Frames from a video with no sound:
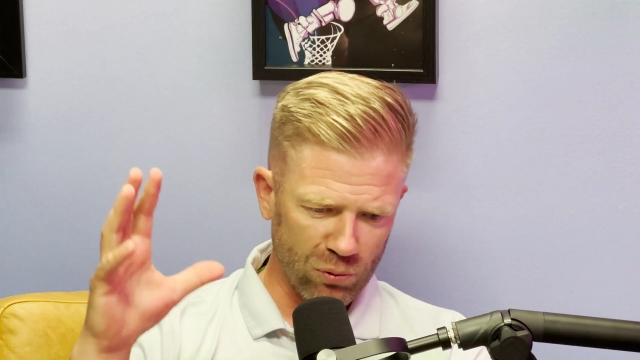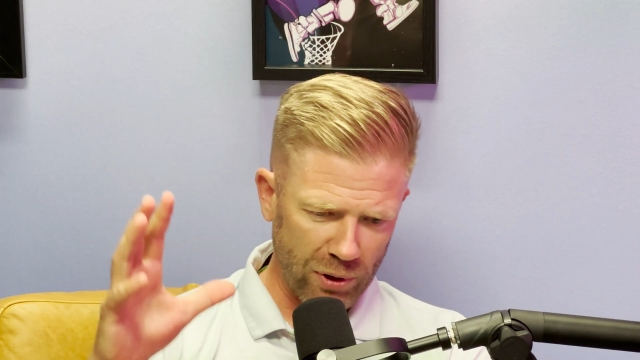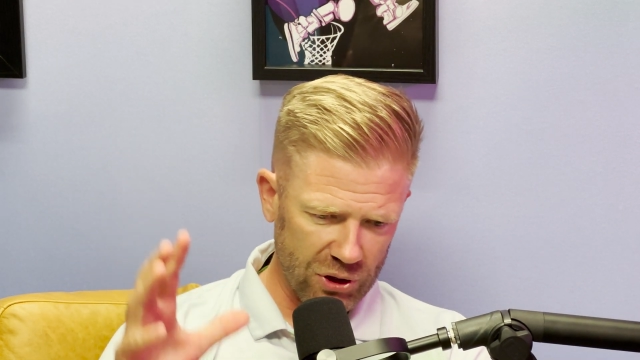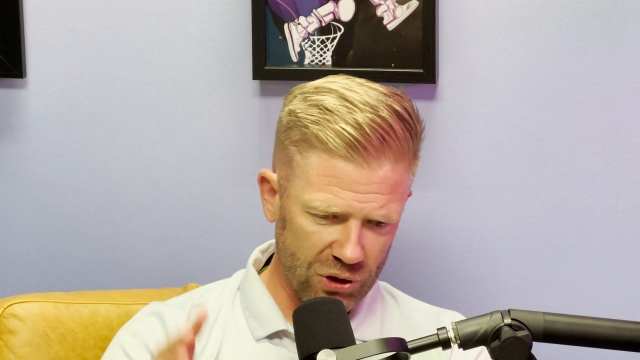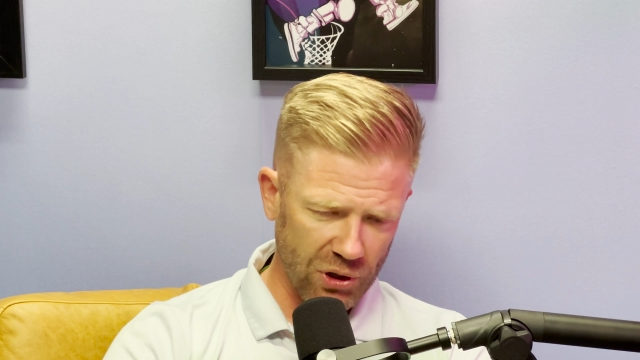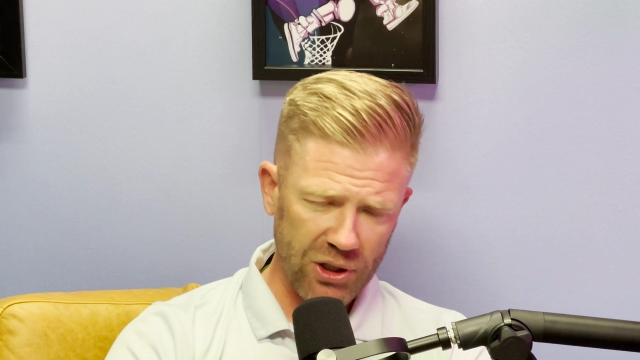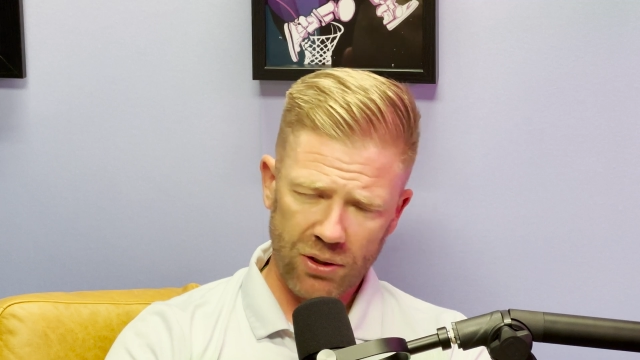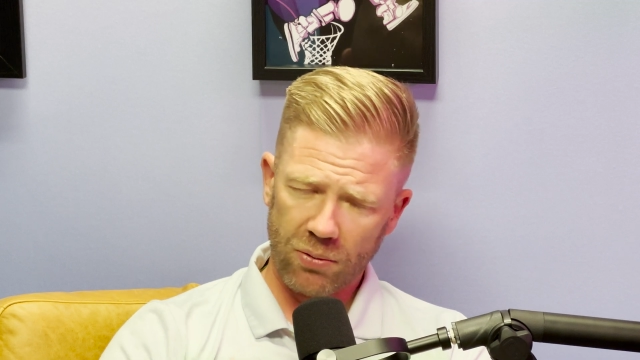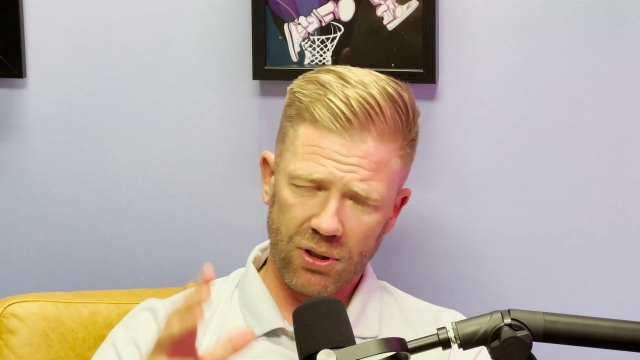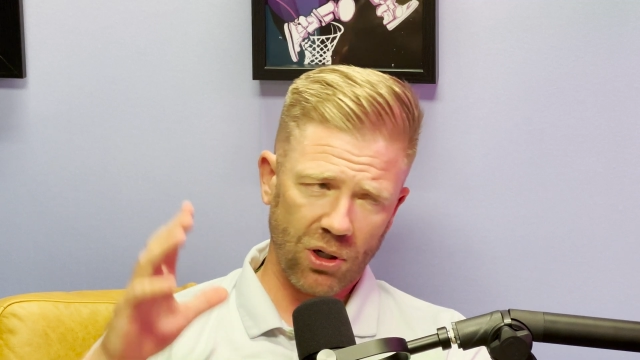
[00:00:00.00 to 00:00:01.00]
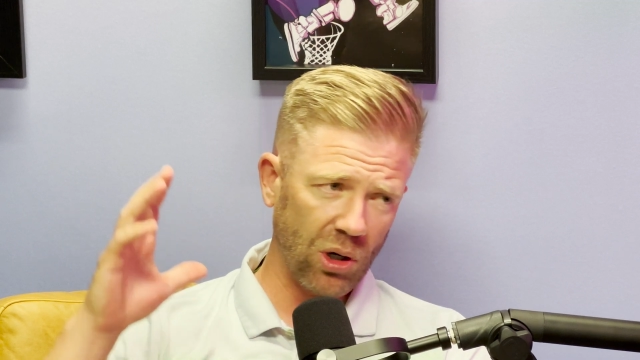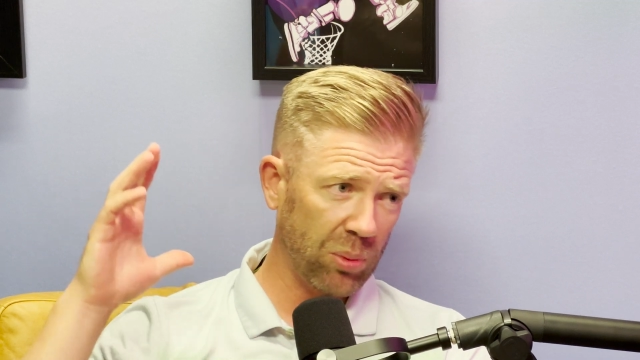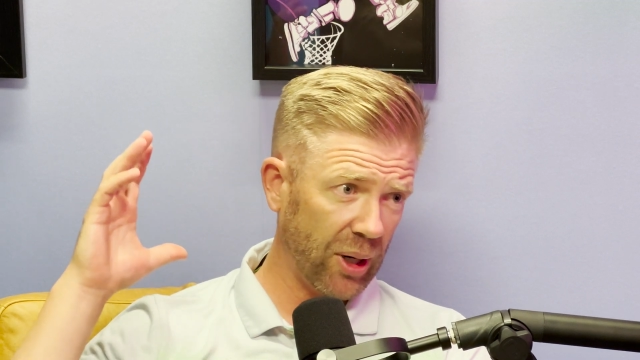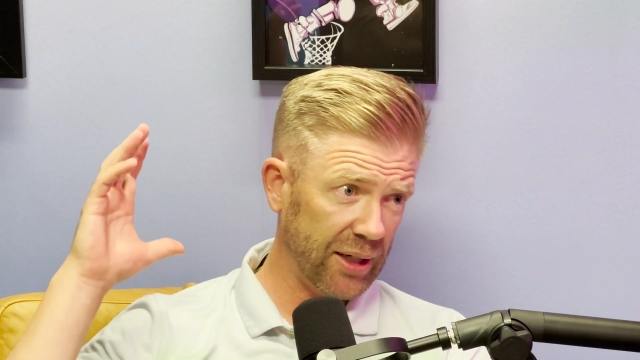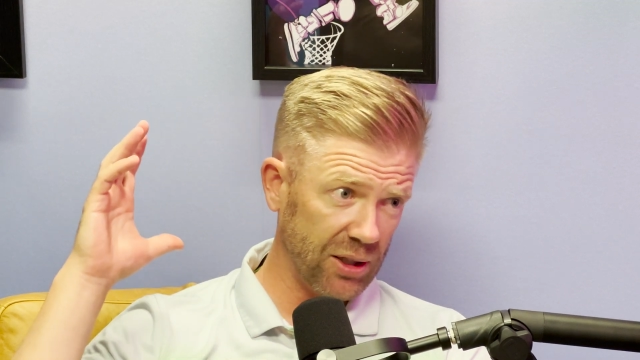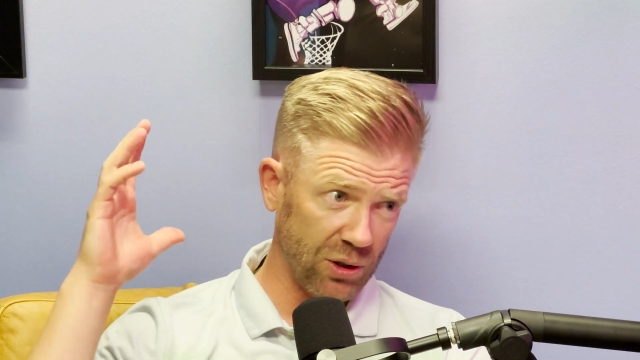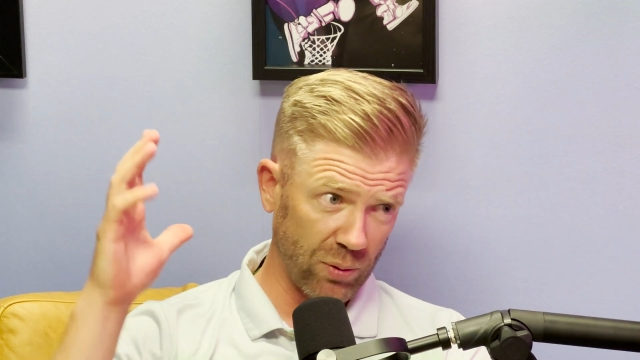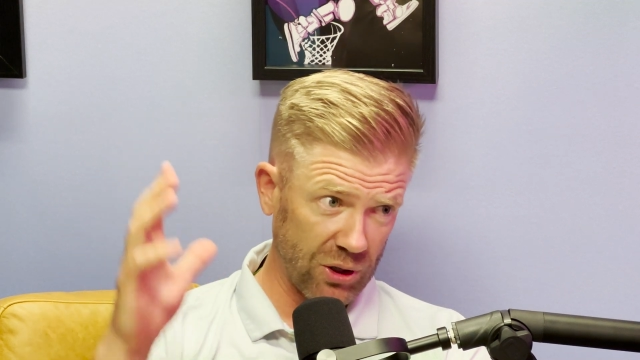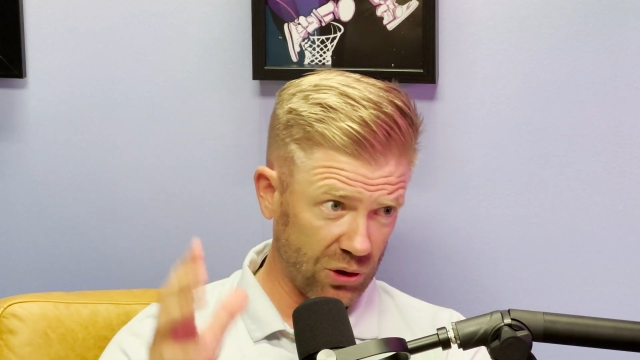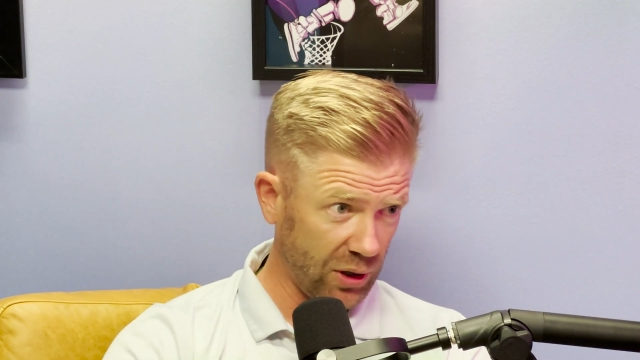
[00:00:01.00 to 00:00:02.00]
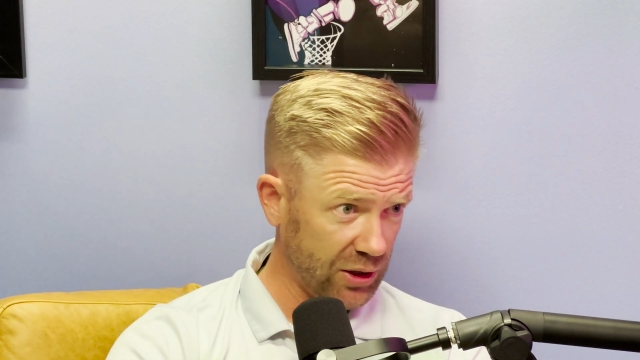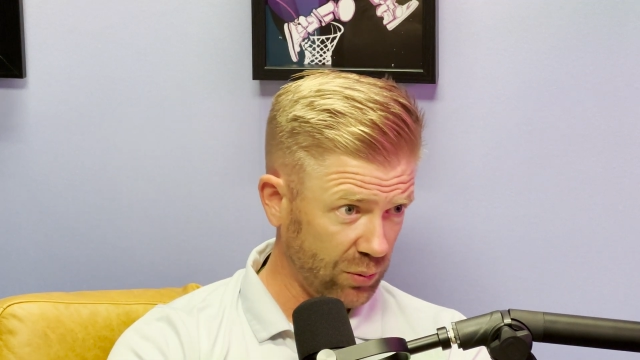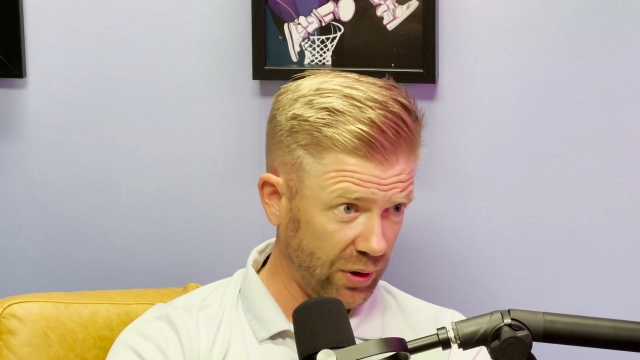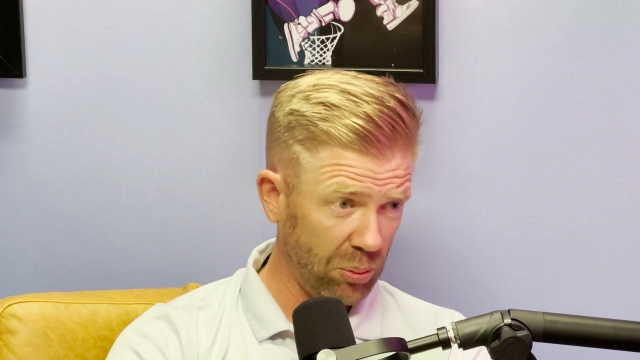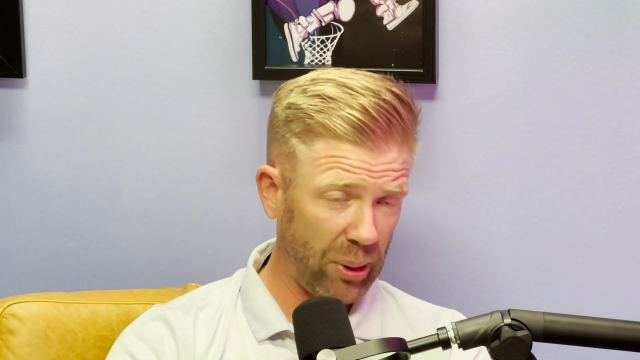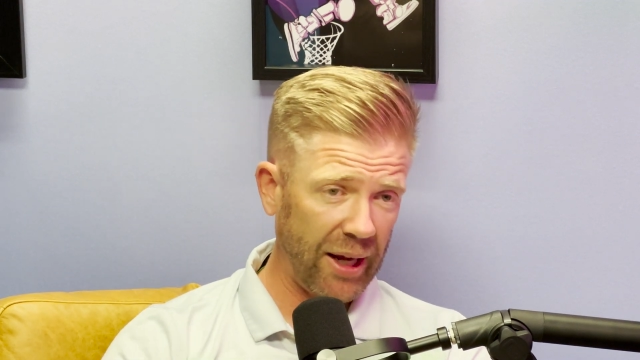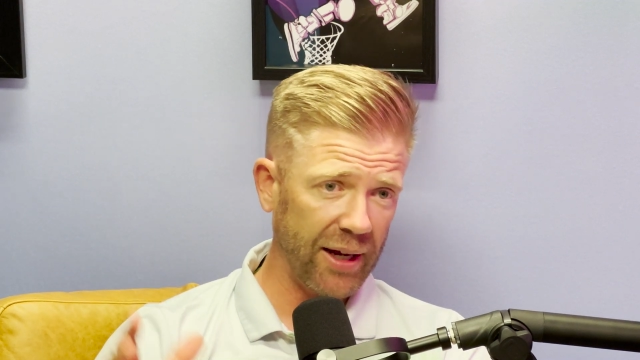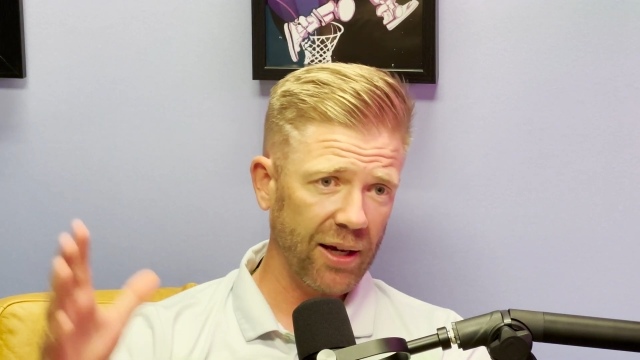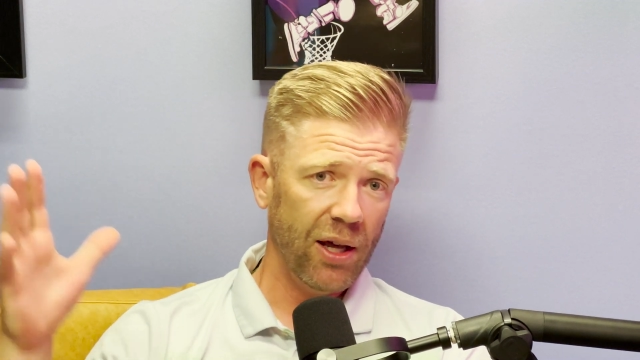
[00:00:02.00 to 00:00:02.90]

registration with the card brands, it's a registration with a bank,